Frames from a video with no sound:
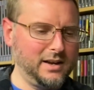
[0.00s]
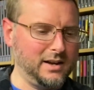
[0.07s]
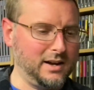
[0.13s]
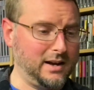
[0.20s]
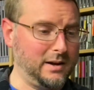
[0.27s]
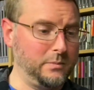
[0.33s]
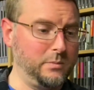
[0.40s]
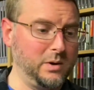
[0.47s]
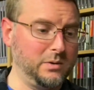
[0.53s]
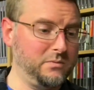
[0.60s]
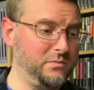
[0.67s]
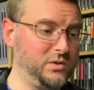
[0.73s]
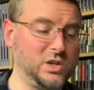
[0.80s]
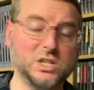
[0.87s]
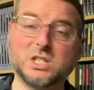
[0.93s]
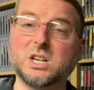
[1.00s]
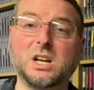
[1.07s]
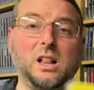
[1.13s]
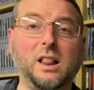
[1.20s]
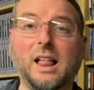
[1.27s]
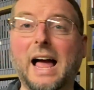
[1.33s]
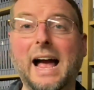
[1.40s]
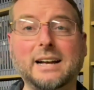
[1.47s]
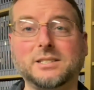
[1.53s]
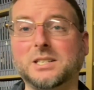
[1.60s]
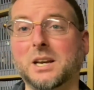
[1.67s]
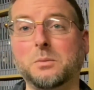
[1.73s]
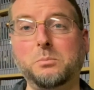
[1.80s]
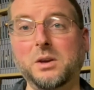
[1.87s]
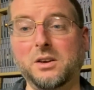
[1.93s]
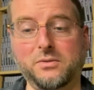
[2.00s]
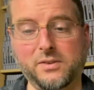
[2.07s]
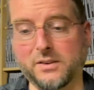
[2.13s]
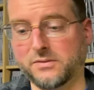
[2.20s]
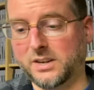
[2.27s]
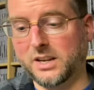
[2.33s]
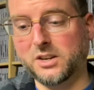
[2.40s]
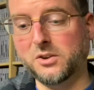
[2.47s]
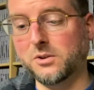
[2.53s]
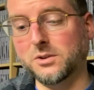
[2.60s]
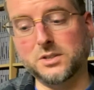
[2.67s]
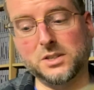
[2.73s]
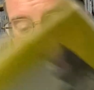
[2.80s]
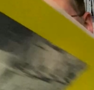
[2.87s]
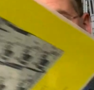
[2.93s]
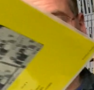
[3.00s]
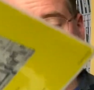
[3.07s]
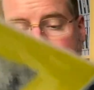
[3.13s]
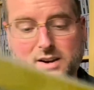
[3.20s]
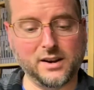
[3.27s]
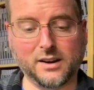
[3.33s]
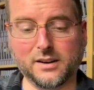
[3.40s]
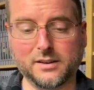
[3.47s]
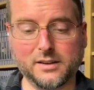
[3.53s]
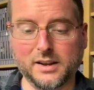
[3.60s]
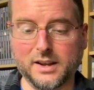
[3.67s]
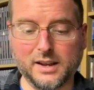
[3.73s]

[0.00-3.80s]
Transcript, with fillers: Uh, but just classic B-52 stuff here.